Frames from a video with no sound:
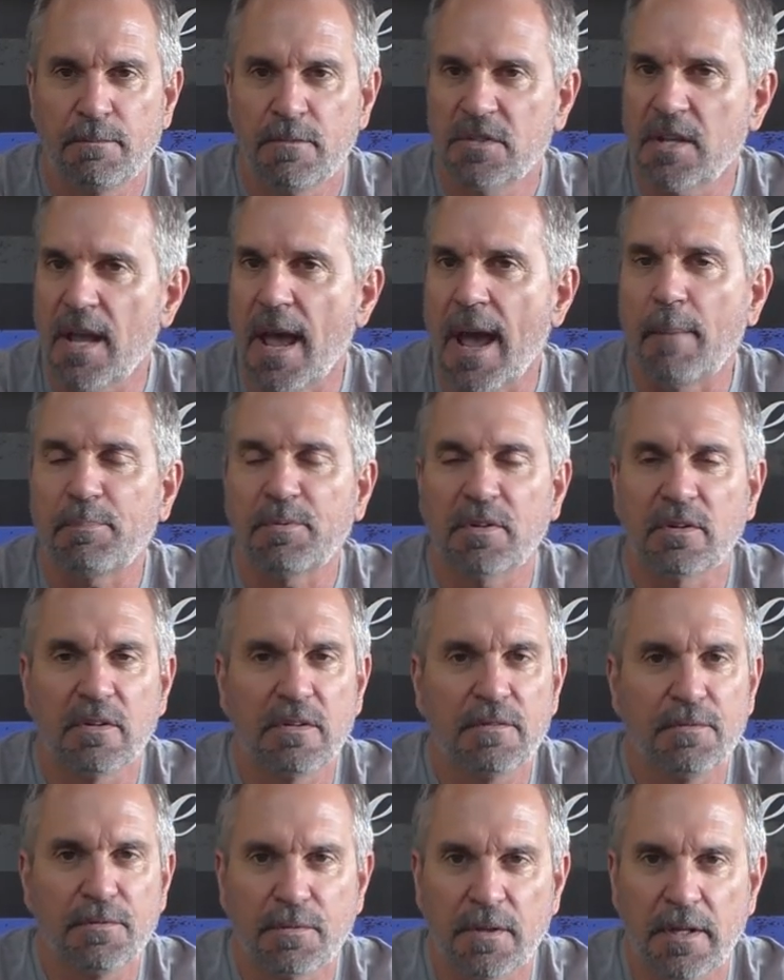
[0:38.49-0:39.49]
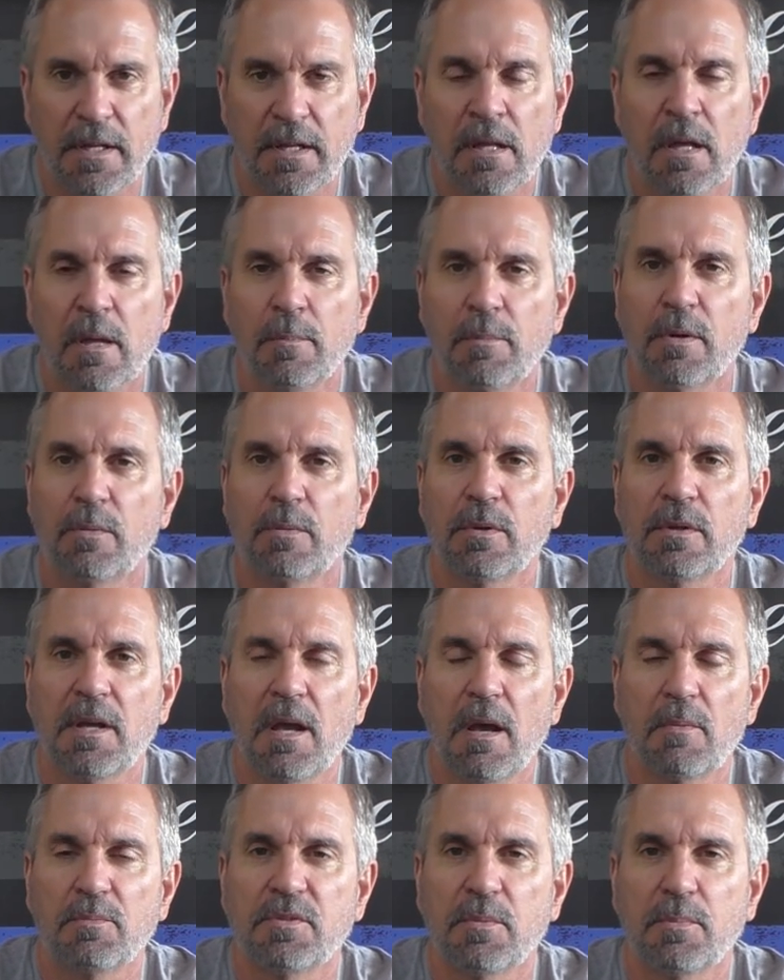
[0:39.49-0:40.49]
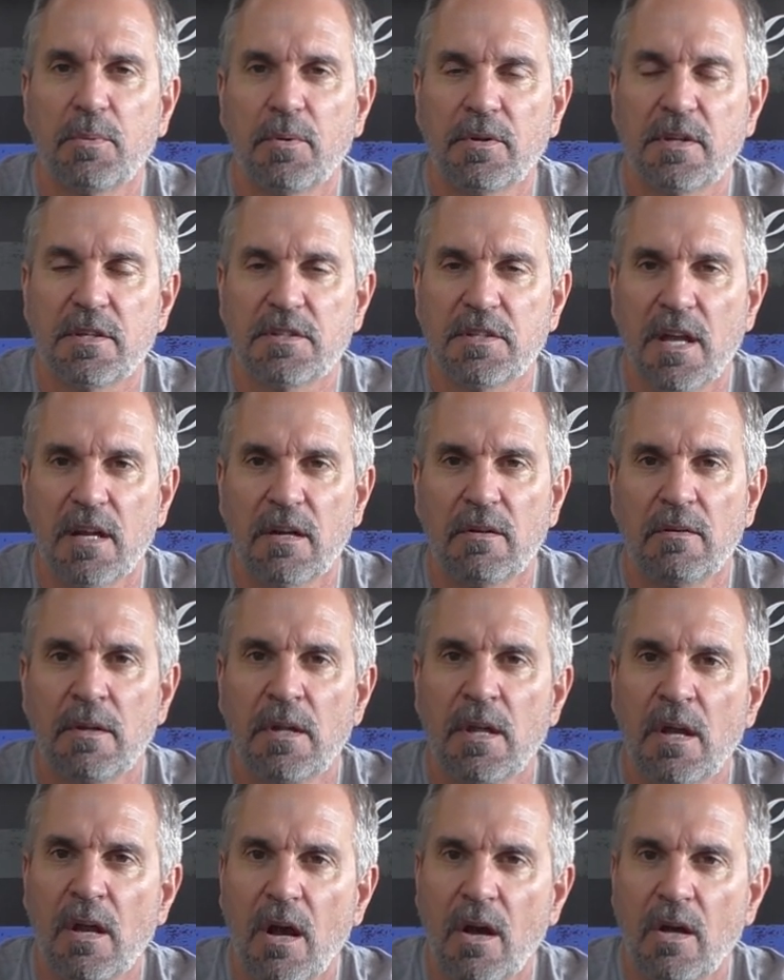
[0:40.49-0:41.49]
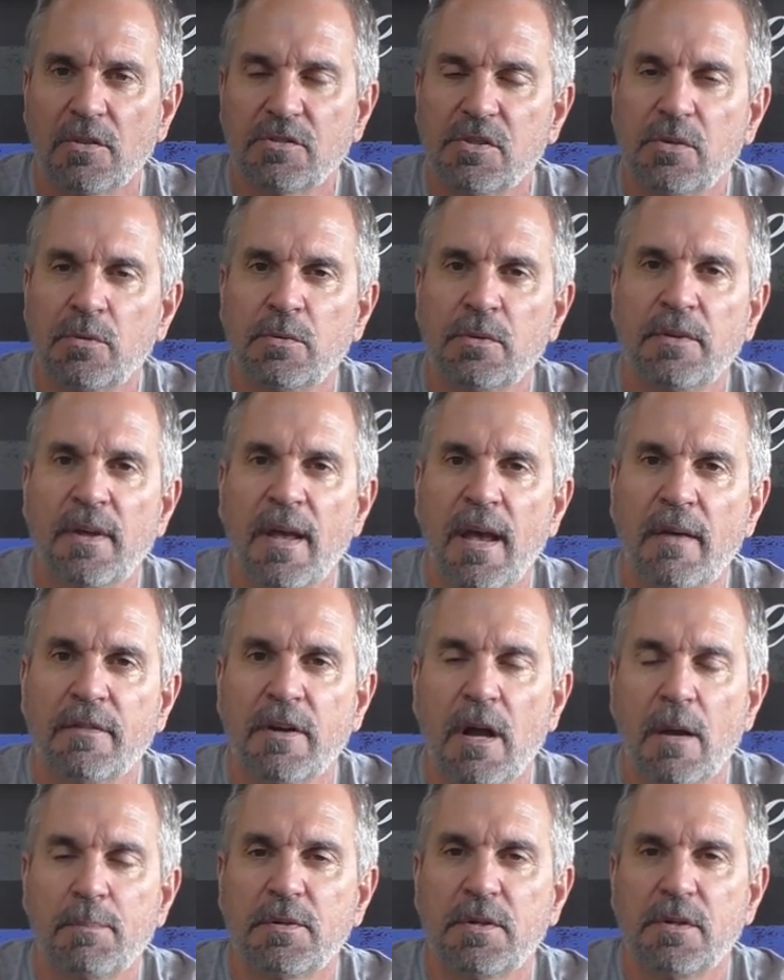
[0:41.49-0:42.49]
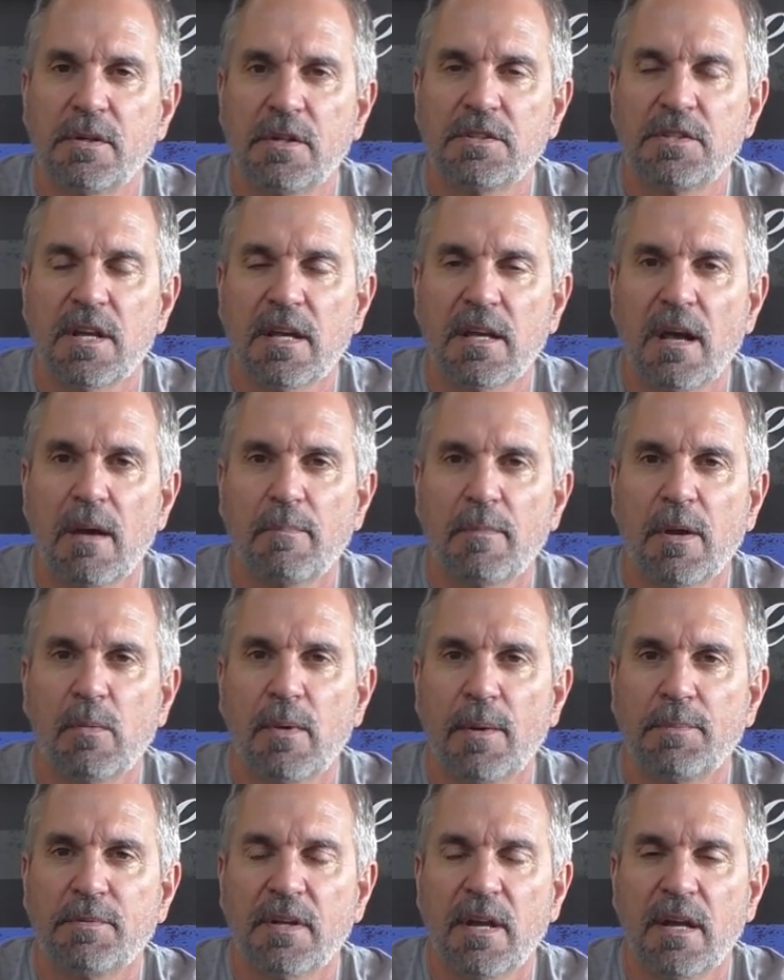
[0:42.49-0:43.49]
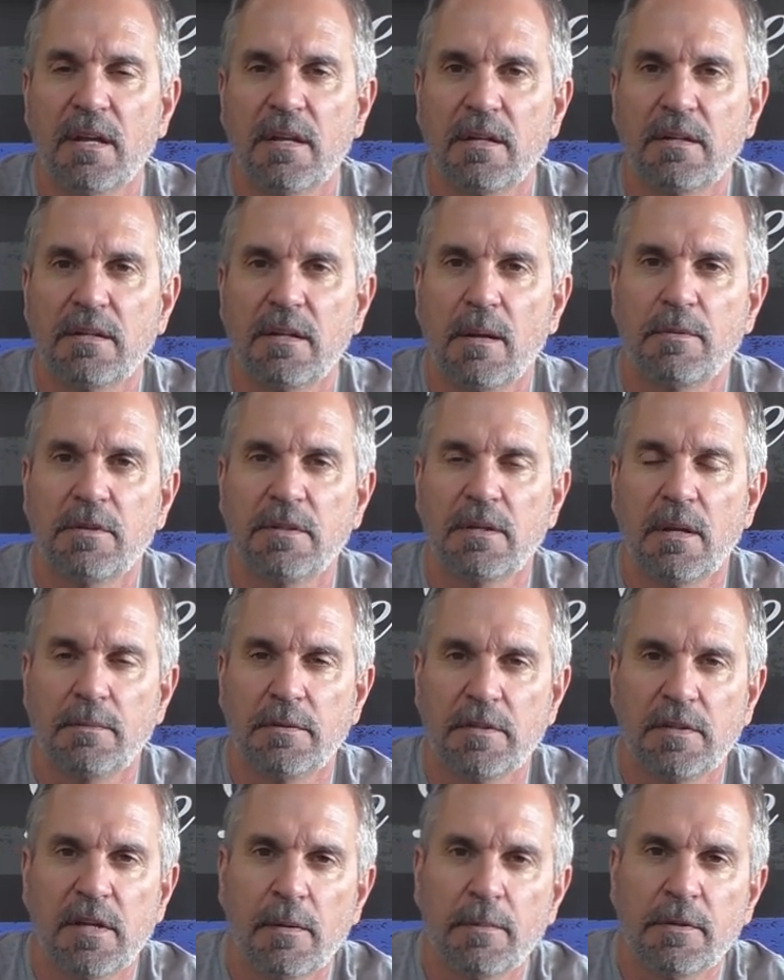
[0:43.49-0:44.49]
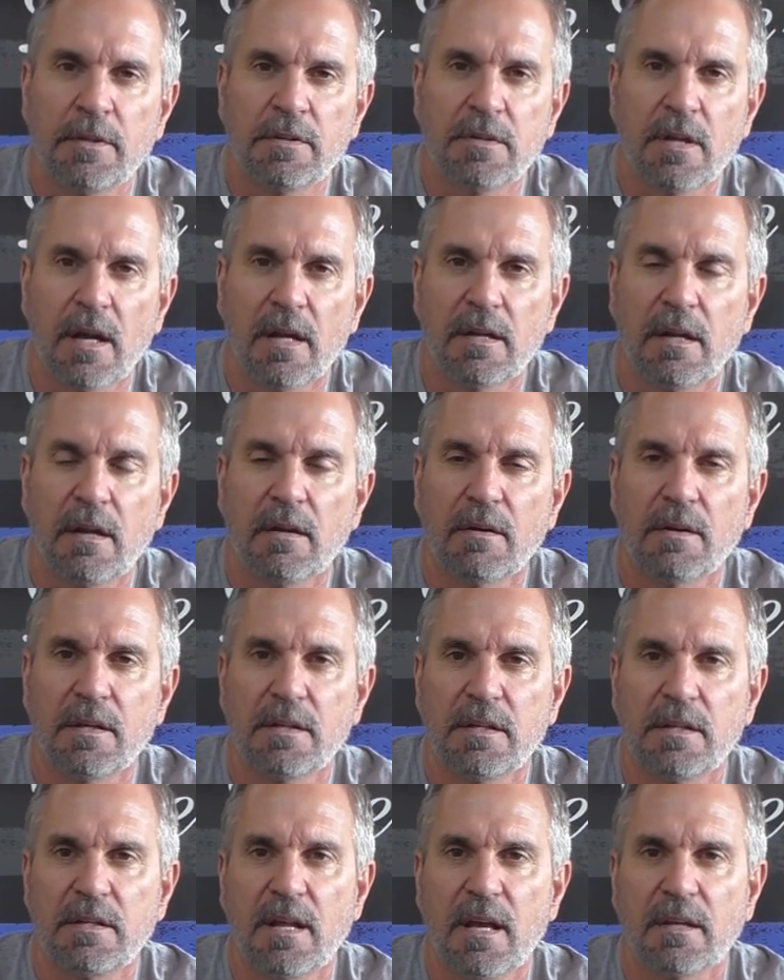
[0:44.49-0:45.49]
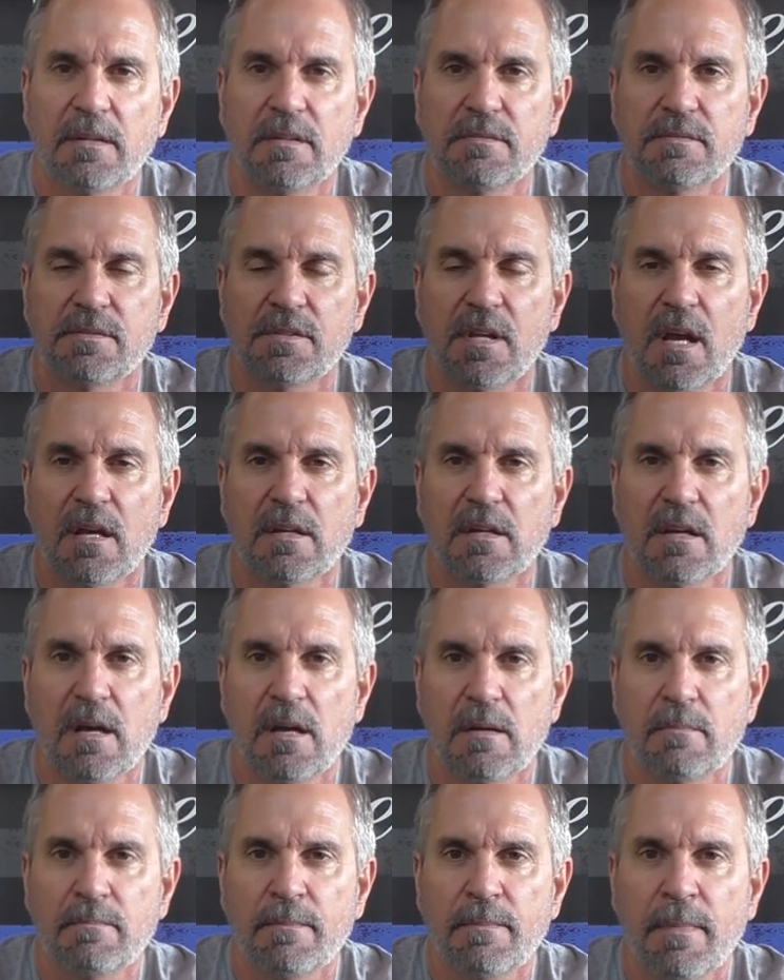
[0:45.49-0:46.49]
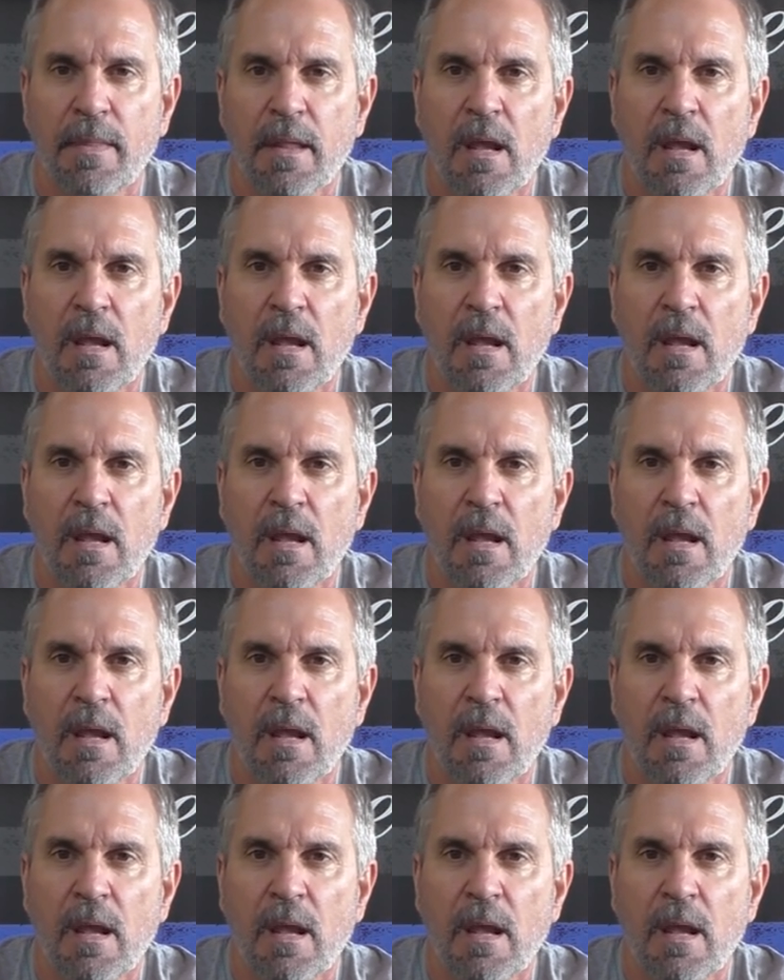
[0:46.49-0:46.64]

It's absolutely free, but it really helps support the channel. Also, when you have an opportunity, check out my website at www.airgundetectives.com.